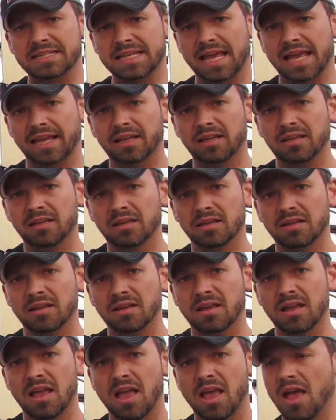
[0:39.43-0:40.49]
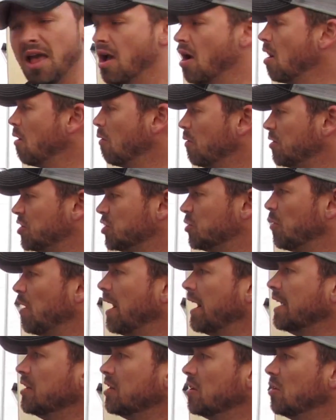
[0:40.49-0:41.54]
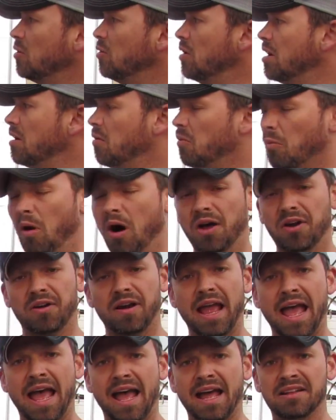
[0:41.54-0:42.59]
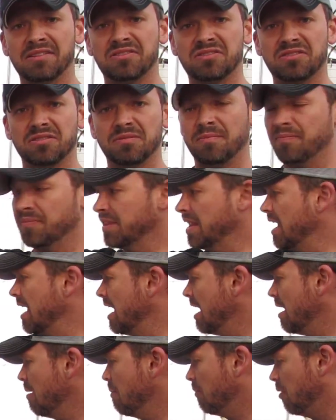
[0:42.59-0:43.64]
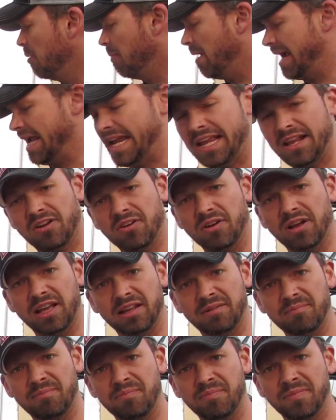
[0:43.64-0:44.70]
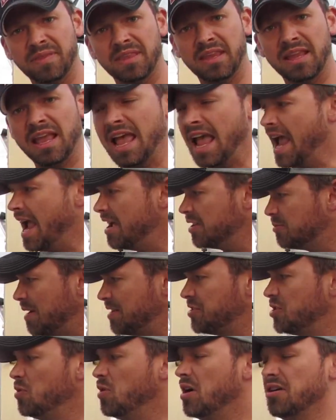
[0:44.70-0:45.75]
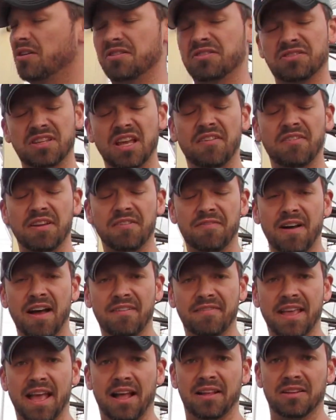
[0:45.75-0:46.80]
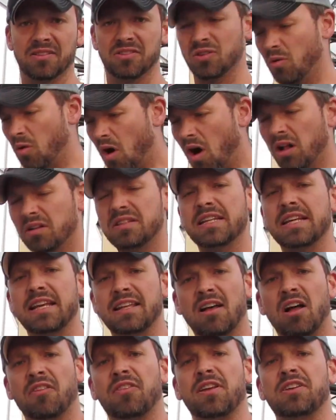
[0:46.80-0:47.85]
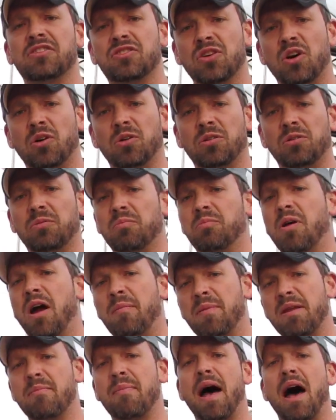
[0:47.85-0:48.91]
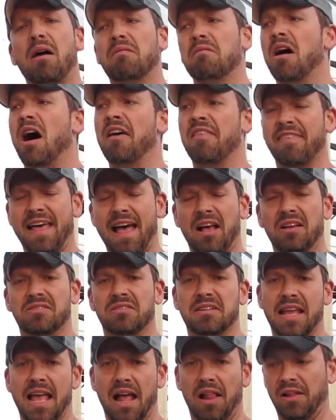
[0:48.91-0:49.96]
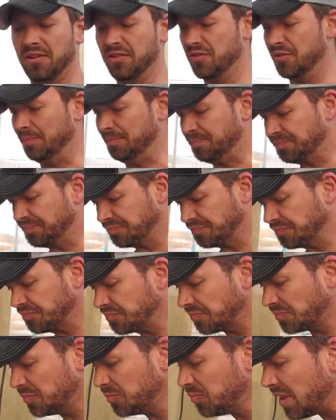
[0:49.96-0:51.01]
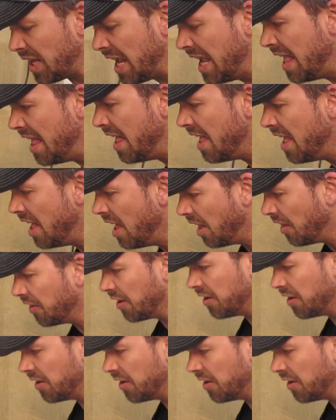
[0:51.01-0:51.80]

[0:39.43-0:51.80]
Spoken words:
tank, which is where I can do water adds, put my heater in, about 275 gallons. So all things totaled, probably about 1,000 gallons. A